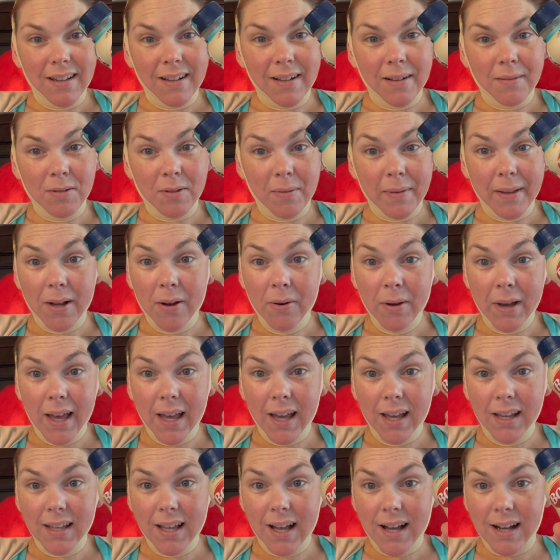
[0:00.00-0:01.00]
and so I'm like,
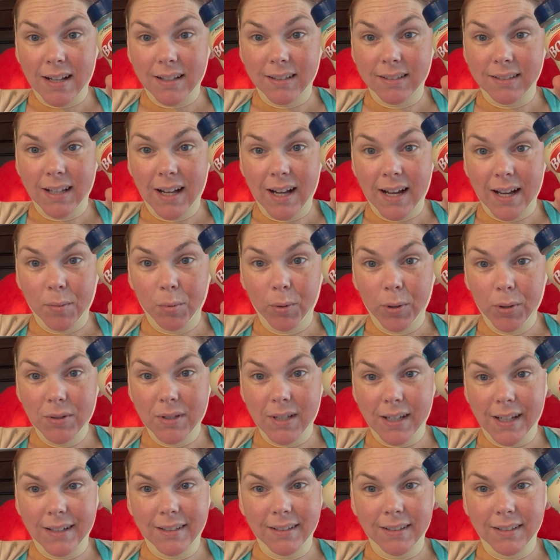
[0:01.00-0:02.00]
okay, yeah, high
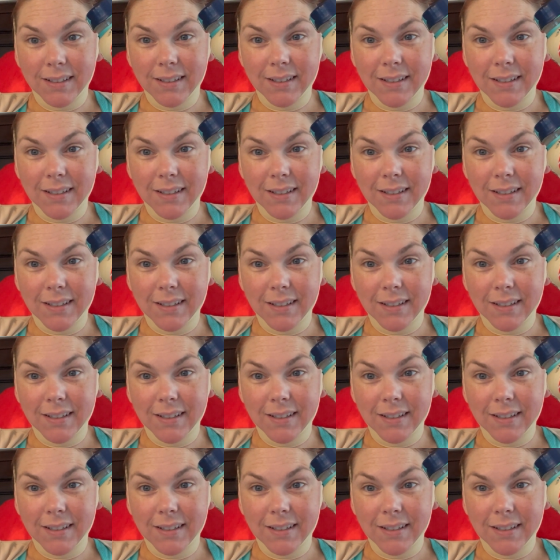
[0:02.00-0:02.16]
protein.